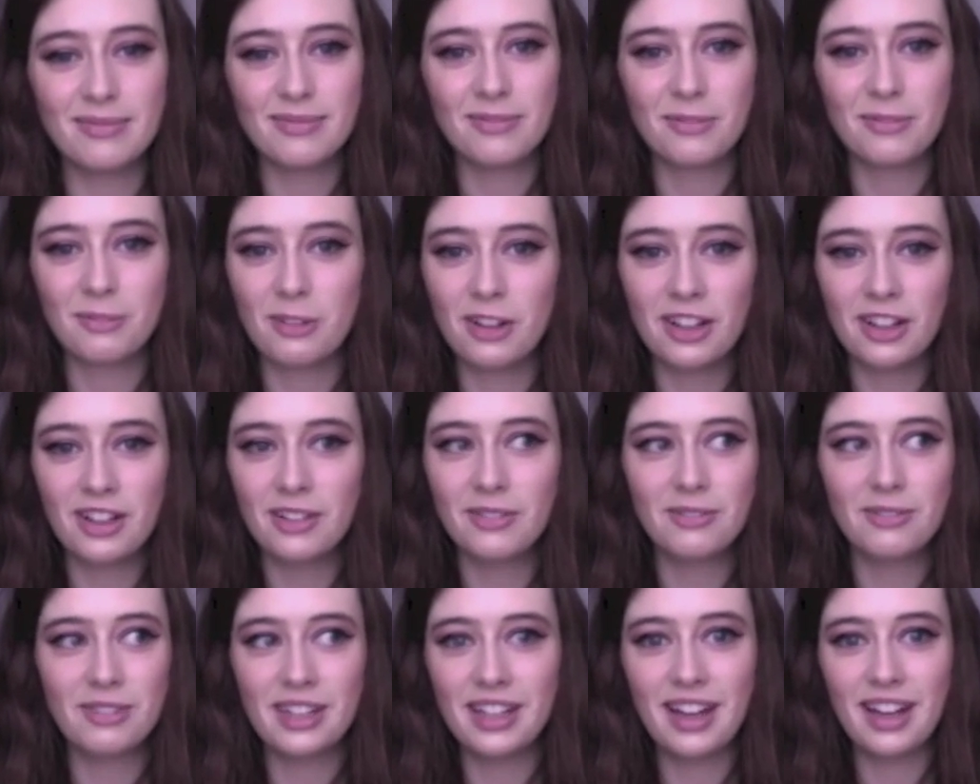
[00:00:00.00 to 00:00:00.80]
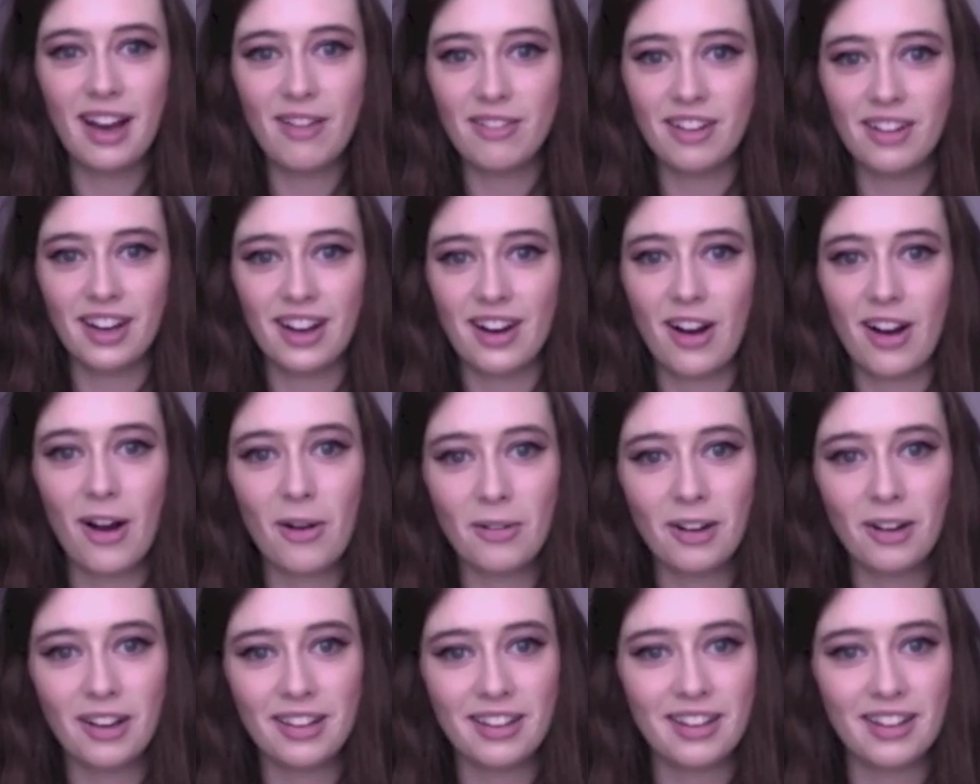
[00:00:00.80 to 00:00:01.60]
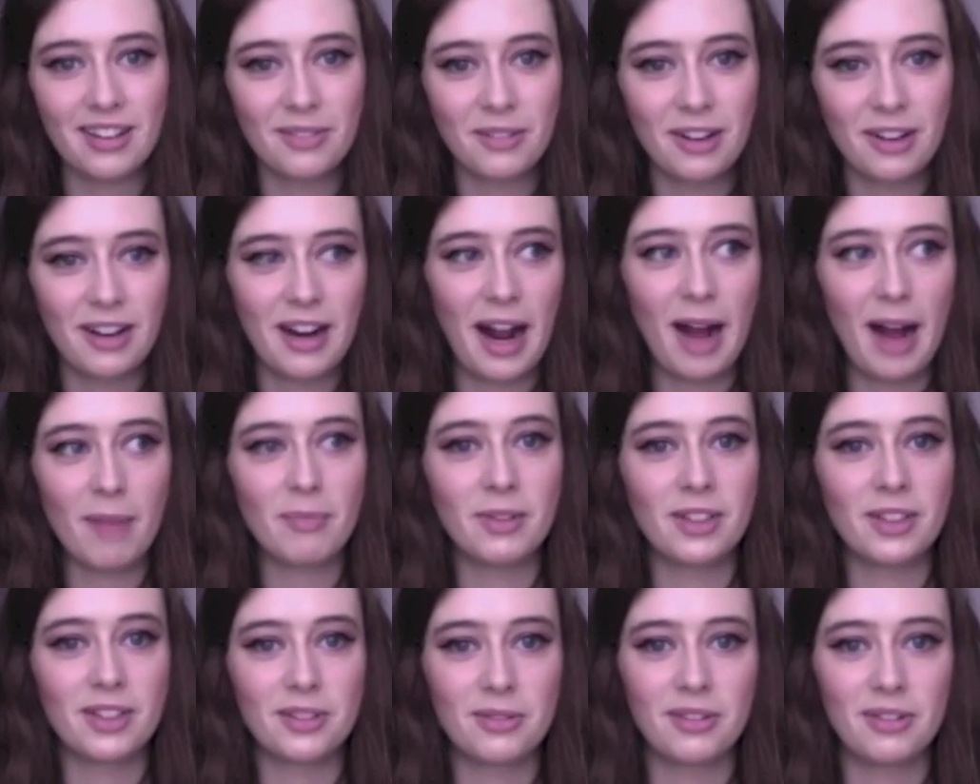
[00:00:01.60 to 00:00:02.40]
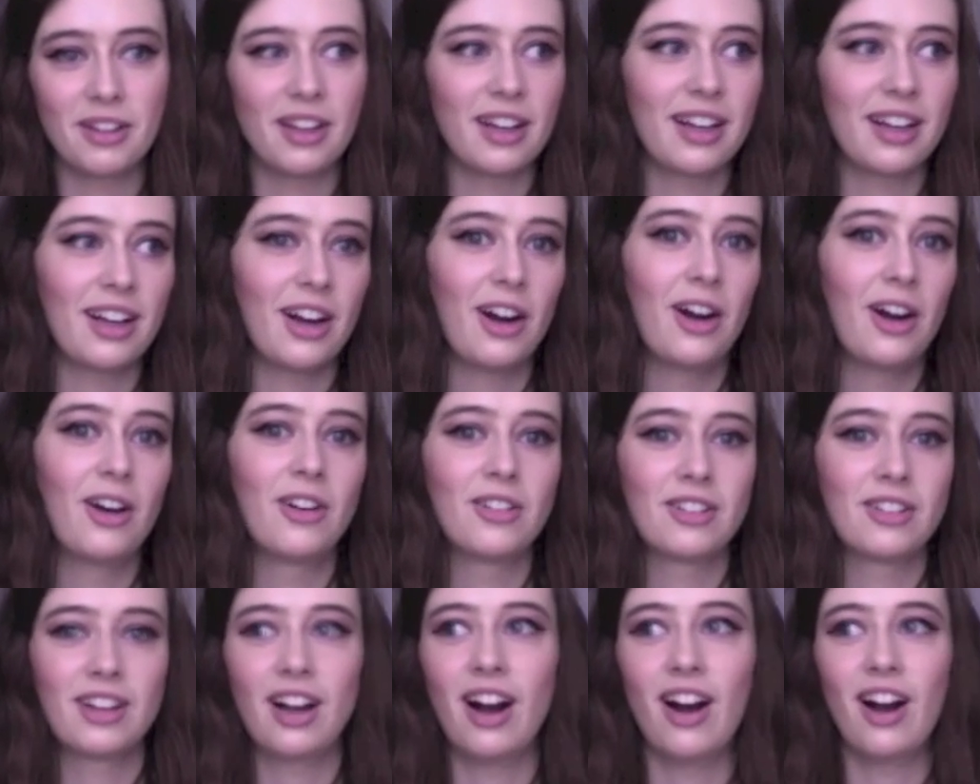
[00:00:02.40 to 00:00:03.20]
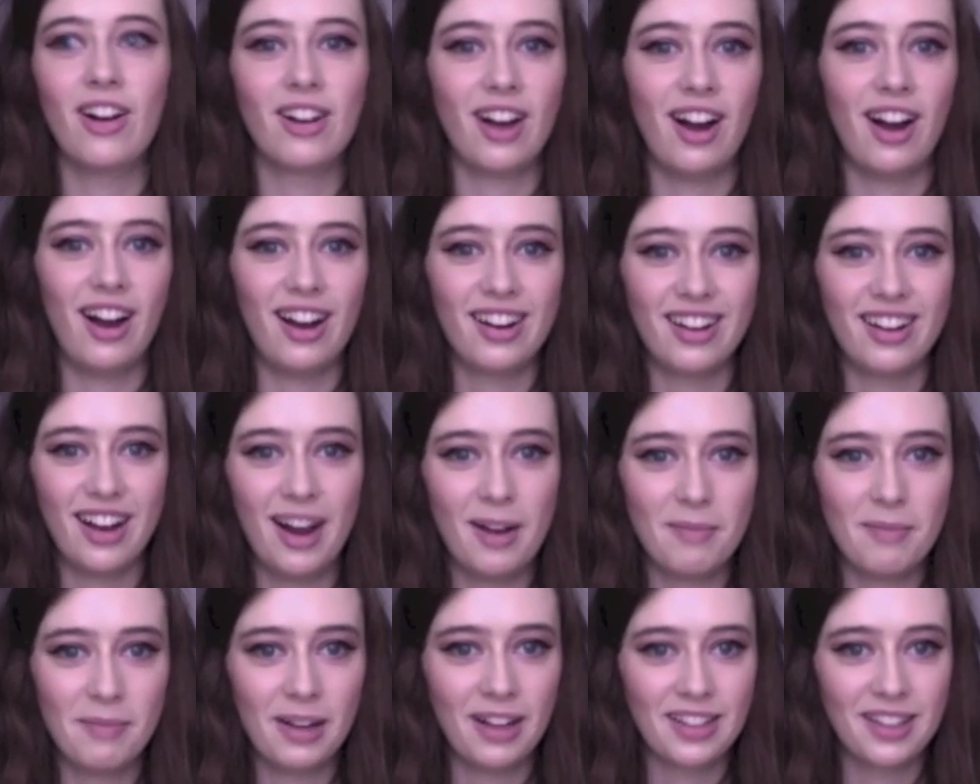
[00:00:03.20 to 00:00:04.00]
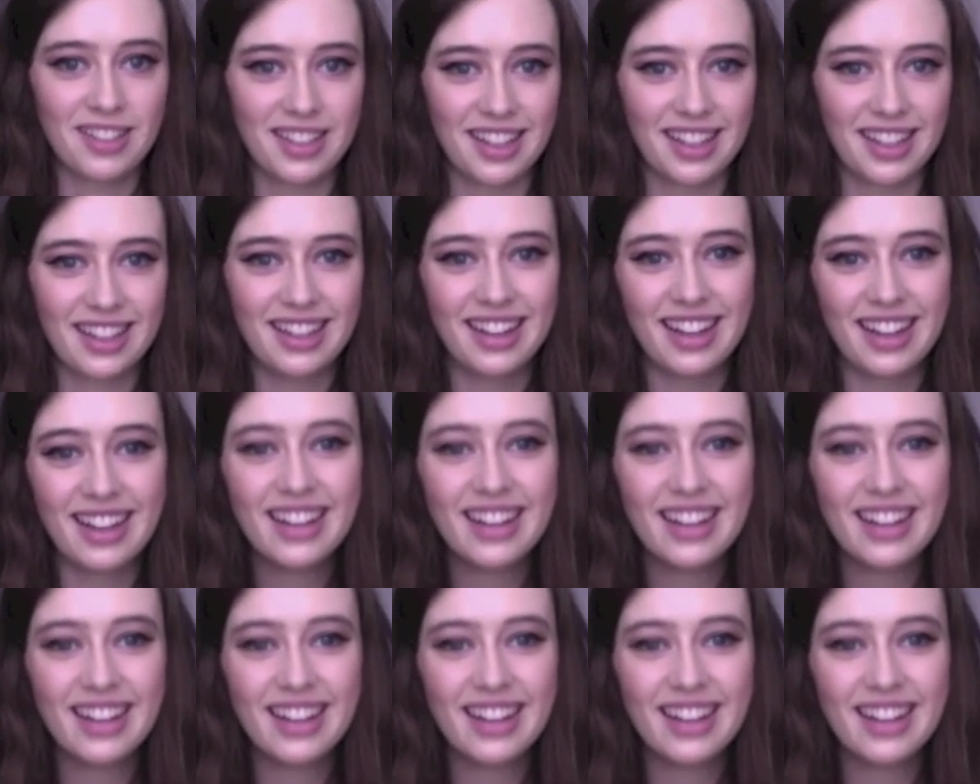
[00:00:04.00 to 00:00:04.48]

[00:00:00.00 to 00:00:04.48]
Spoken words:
We never get hot weather, and when it happens, we're like, oh god, I'm melting.